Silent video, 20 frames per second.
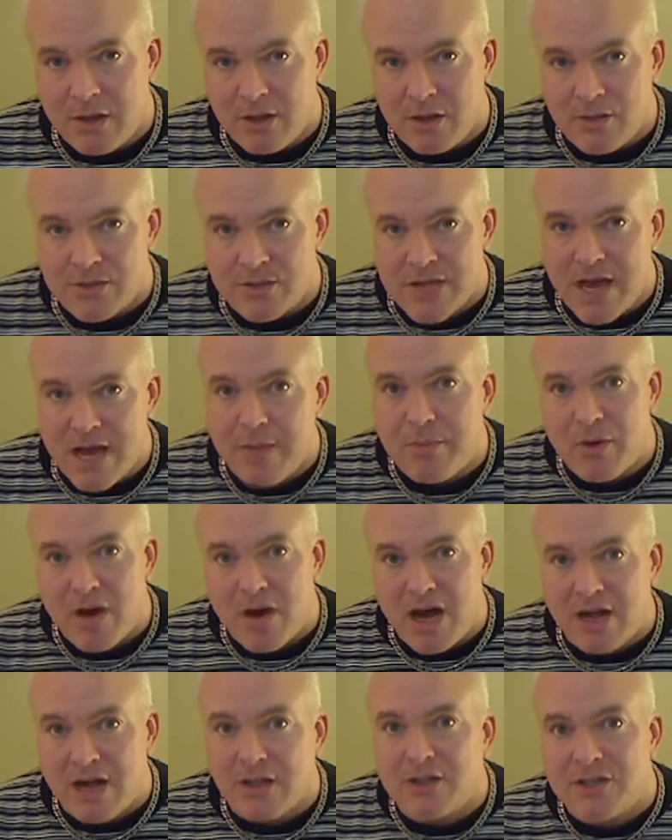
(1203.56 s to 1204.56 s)
and use
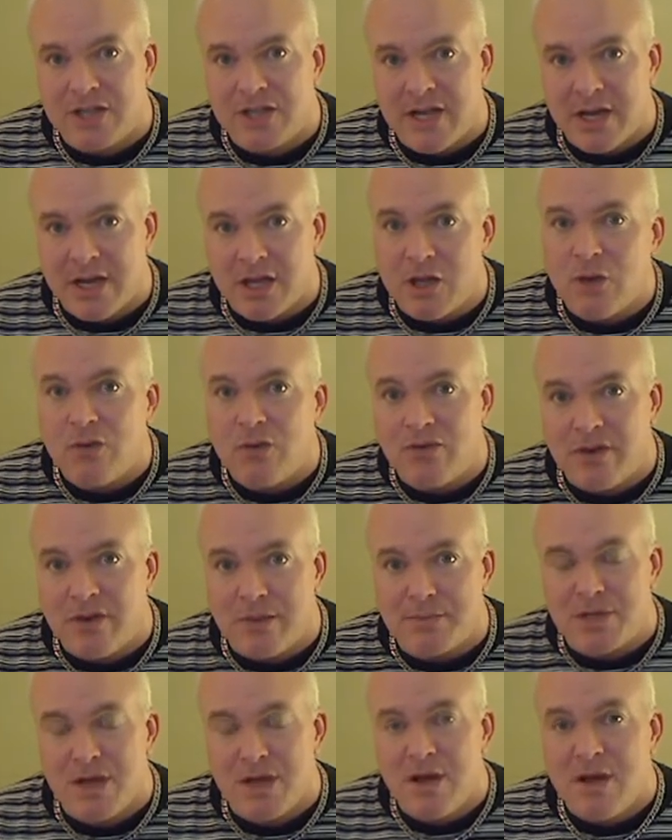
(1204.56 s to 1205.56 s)
hypoallergenic
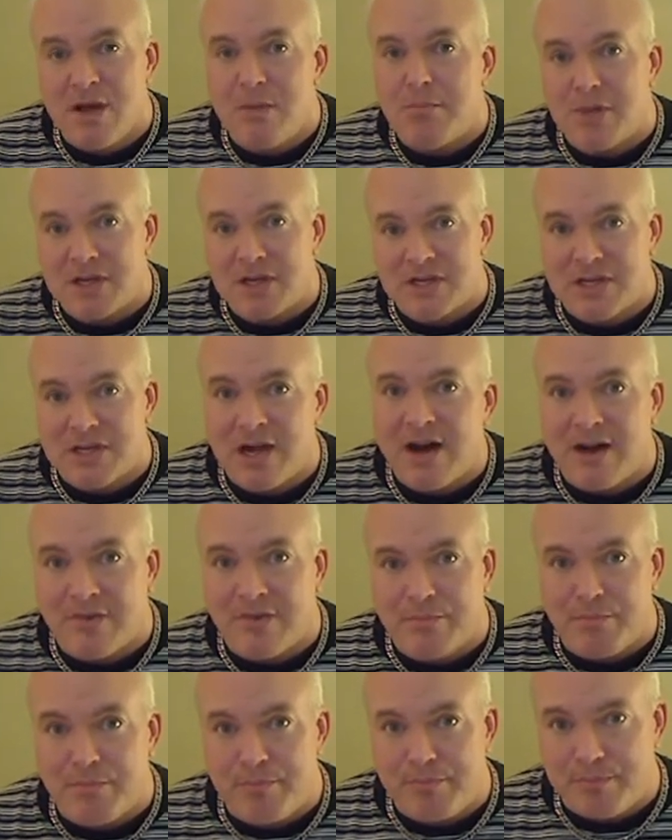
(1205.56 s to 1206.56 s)
Q-tips, bust
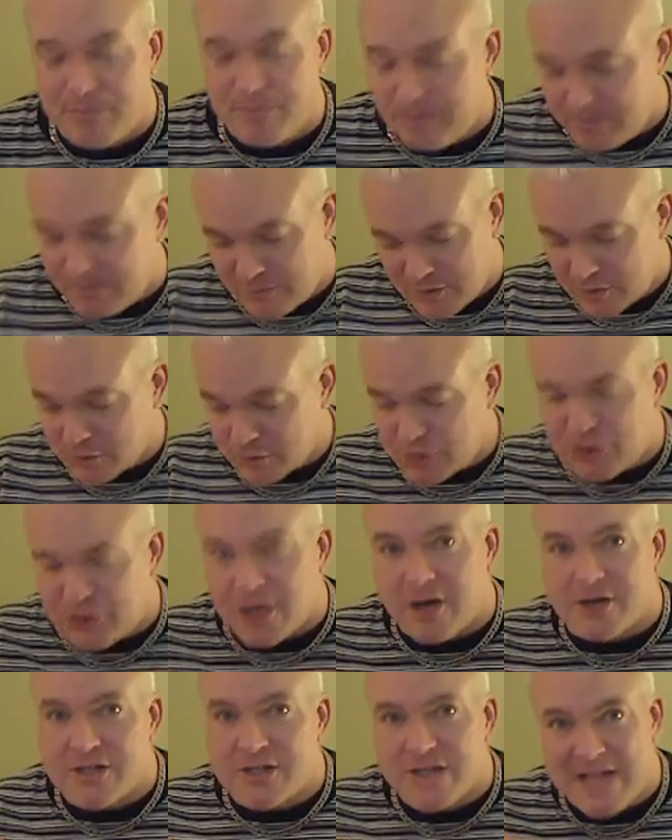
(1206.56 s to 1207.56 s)
off little
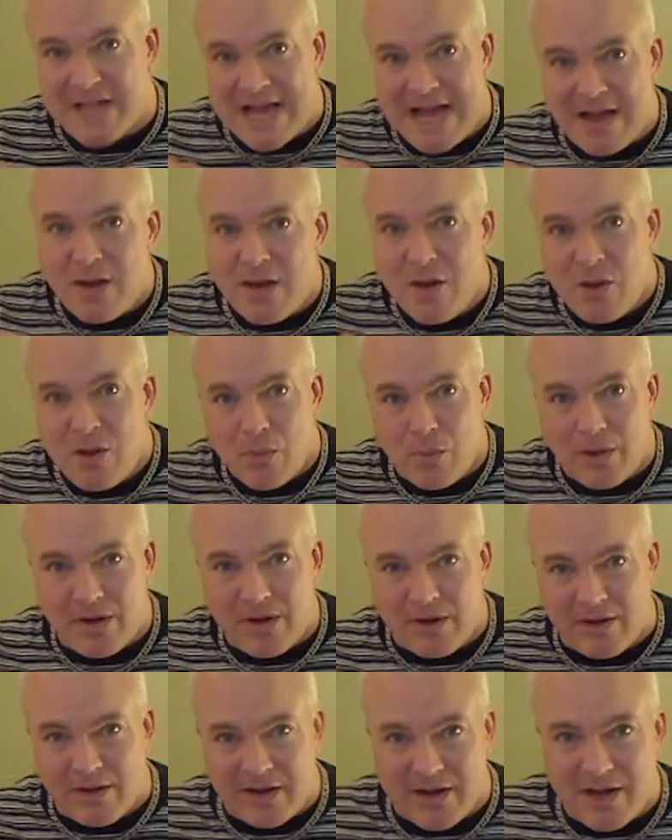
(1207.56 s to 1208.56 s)
shards of that,
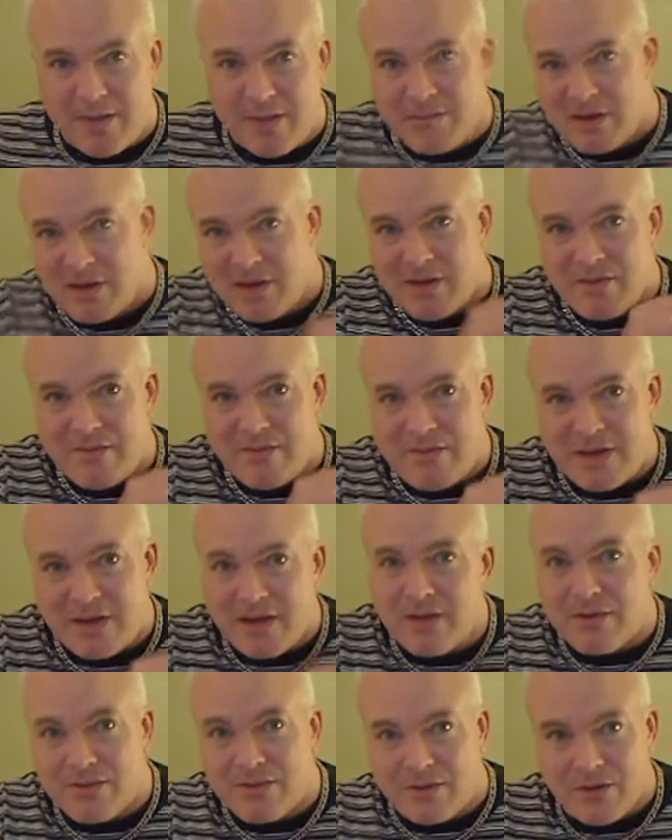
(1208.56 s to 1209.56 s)
whittle it up,
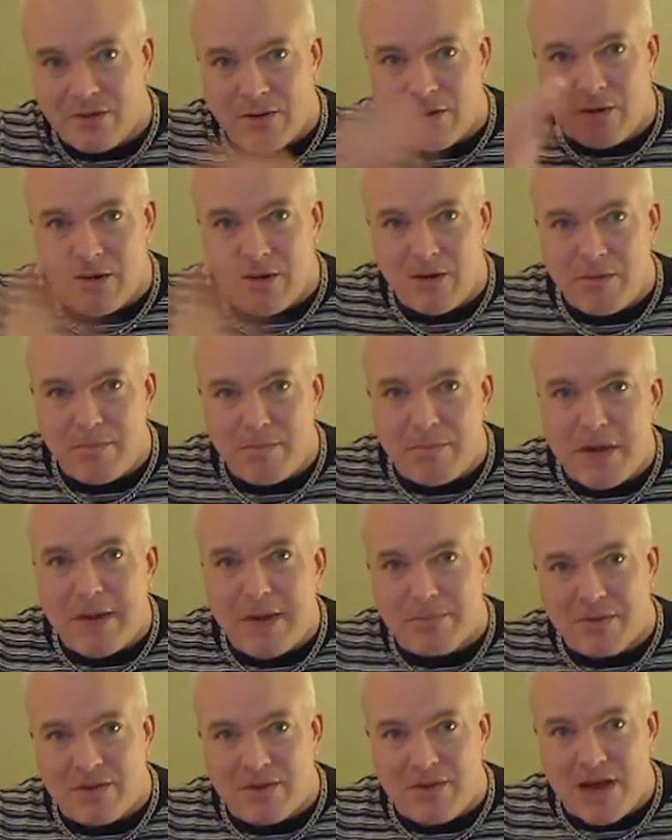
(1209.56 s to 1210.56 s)
feed it through,
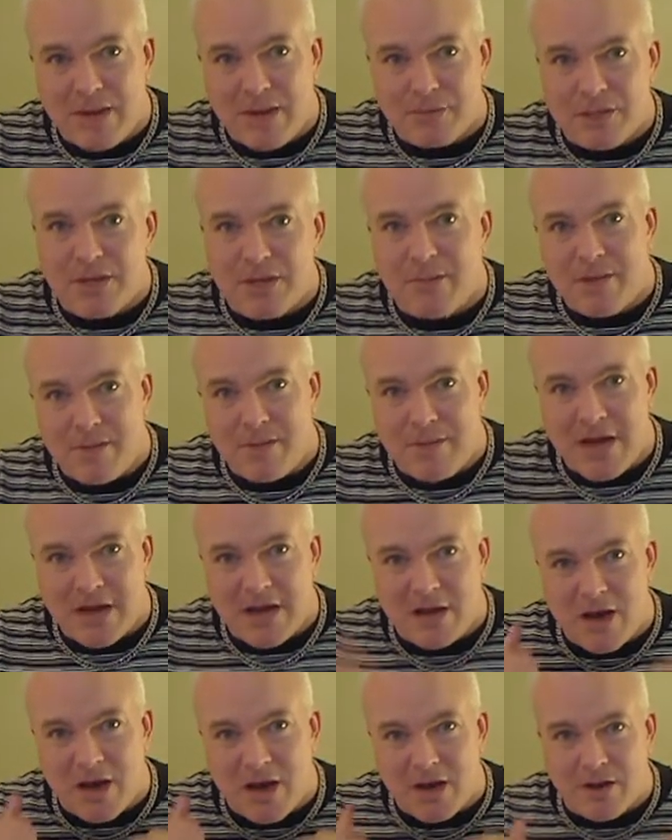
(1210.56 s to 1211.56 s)
pop the top chimney
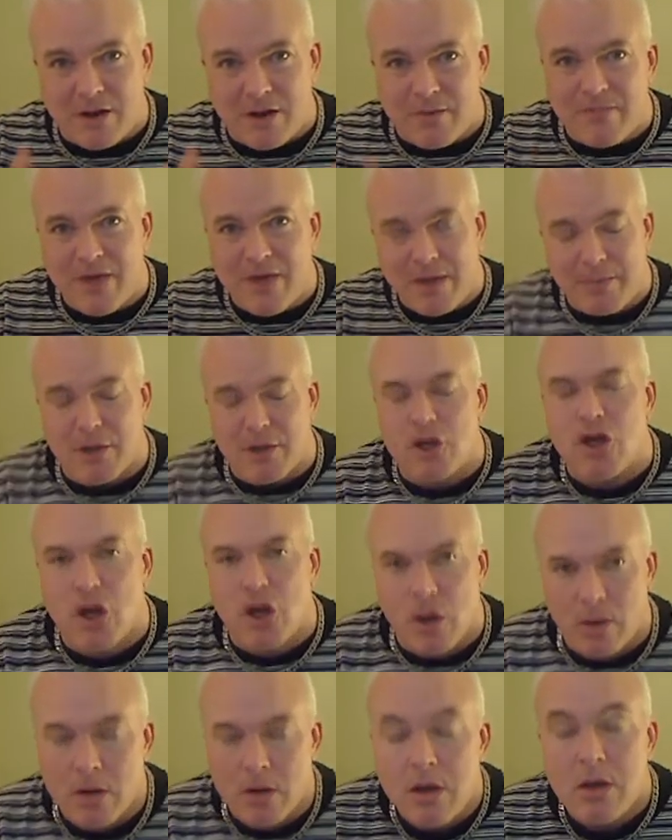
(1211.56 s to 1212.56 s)
back on, and you're vaping.
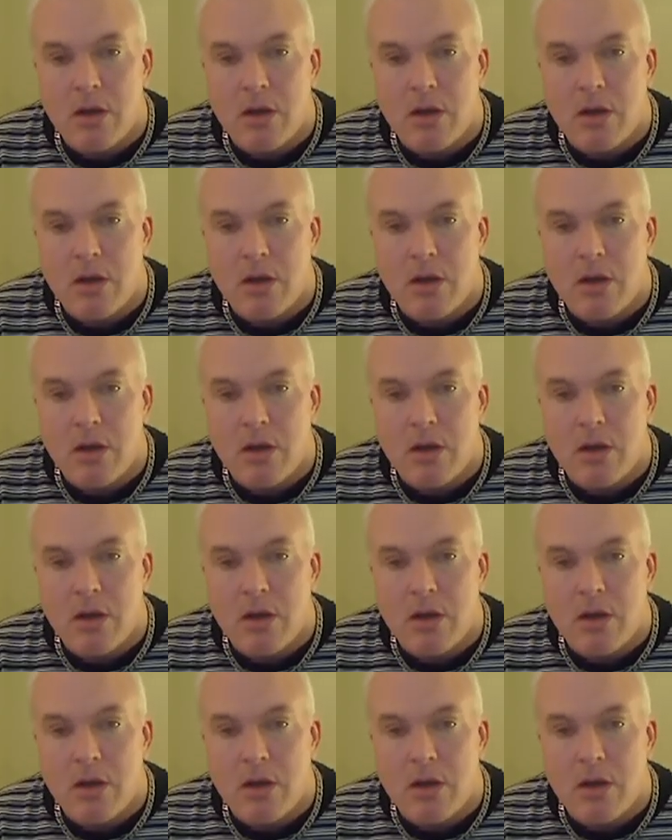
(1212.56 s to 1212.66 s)
No.